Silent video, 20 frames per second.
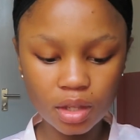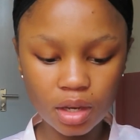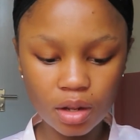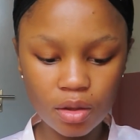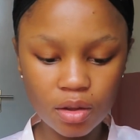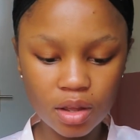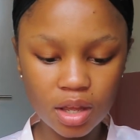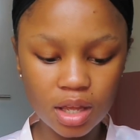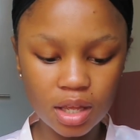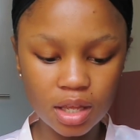
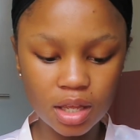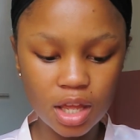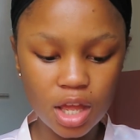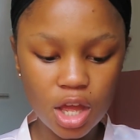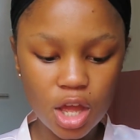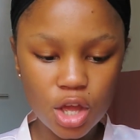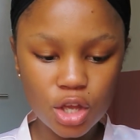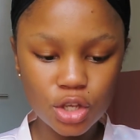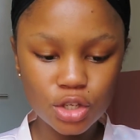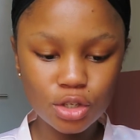Okay,
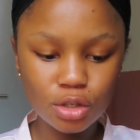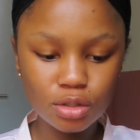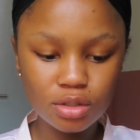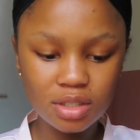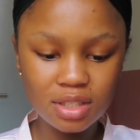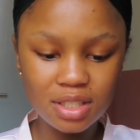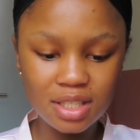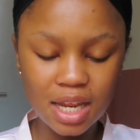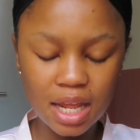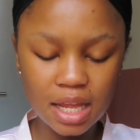so
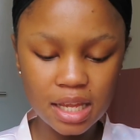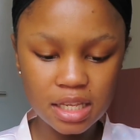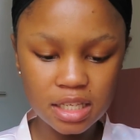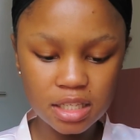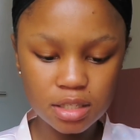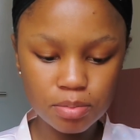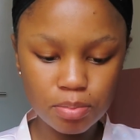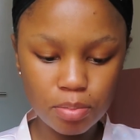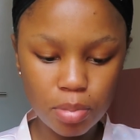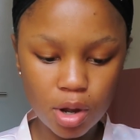today's